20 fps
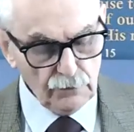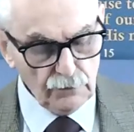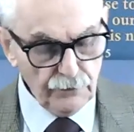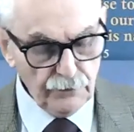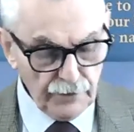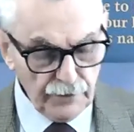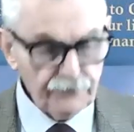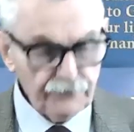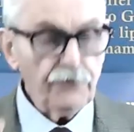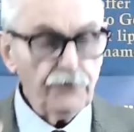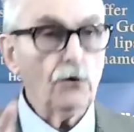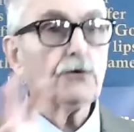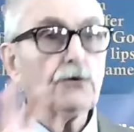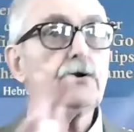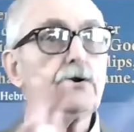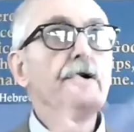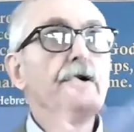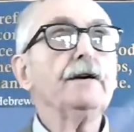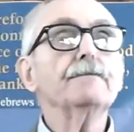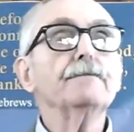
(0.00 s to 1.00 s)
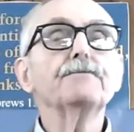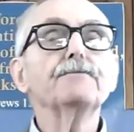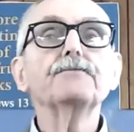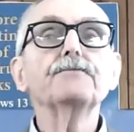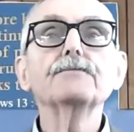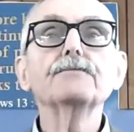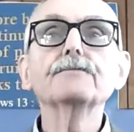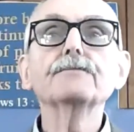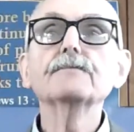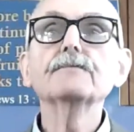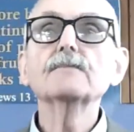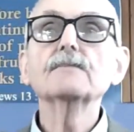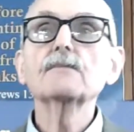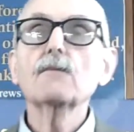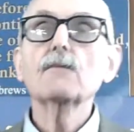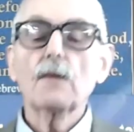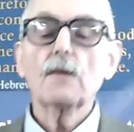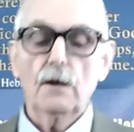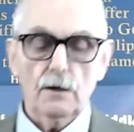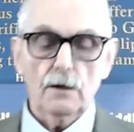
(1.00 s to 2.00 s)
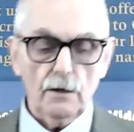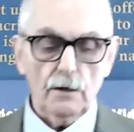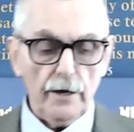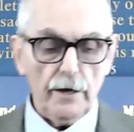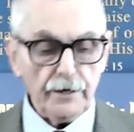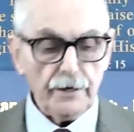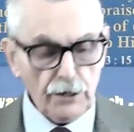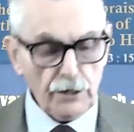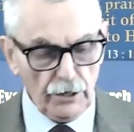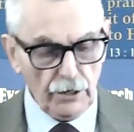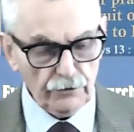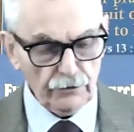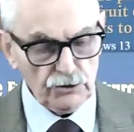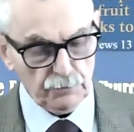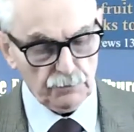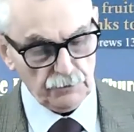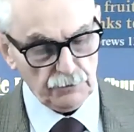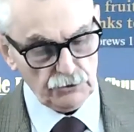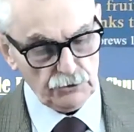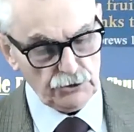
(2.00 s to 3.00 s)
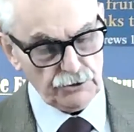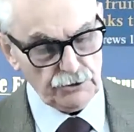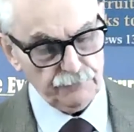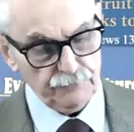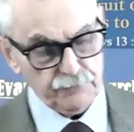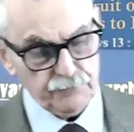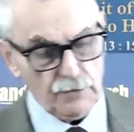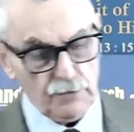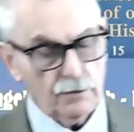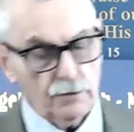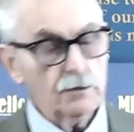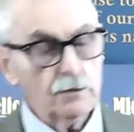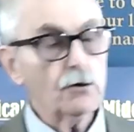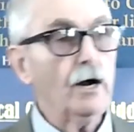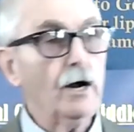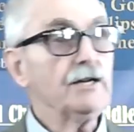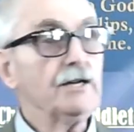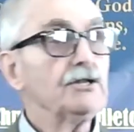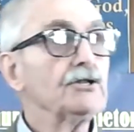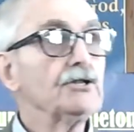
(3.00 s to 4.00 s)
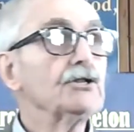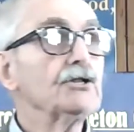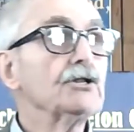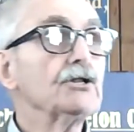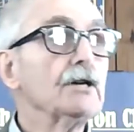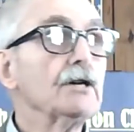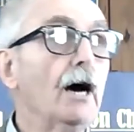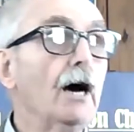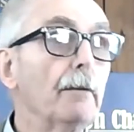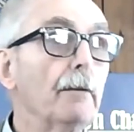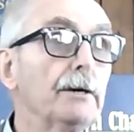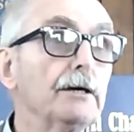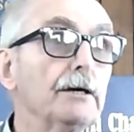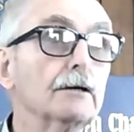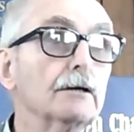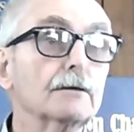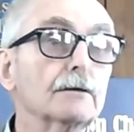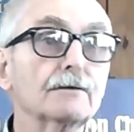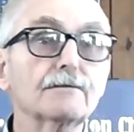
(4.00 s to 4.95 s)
Then fourthly, encouragements. Christ's coming.